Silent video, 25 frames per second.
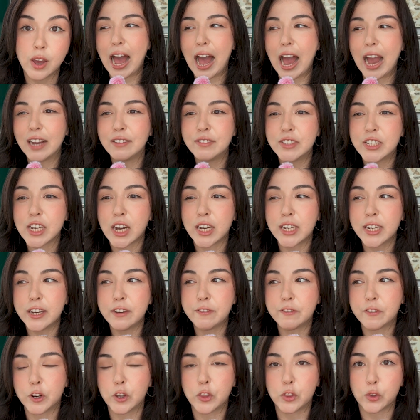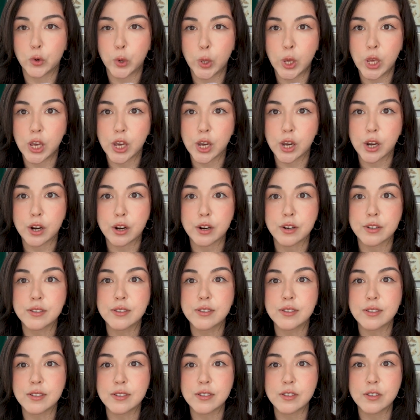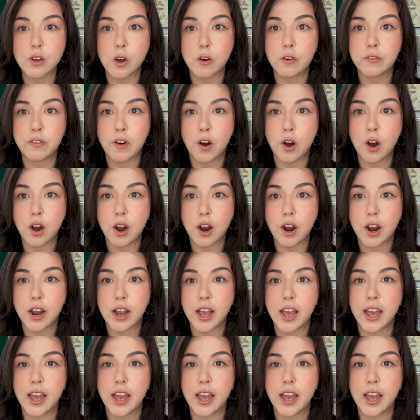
I've done it for 3 years so far,